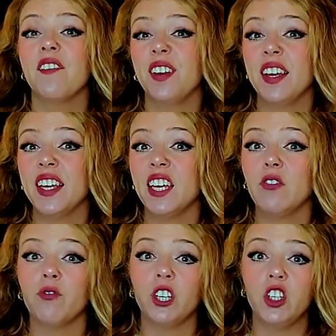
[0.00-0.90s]

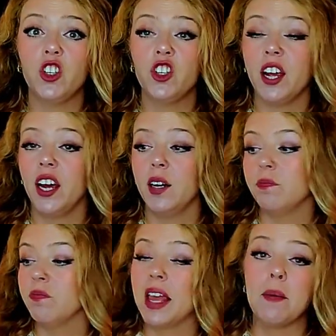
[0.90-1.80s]
very rich
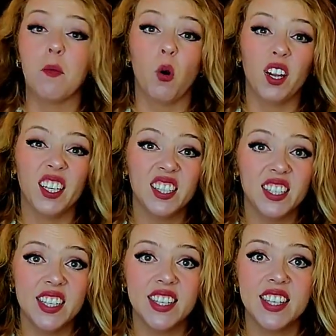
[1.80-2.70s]
um, emollients
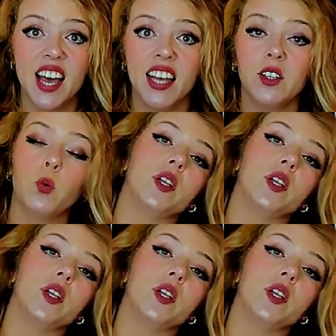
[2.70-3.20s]
inside,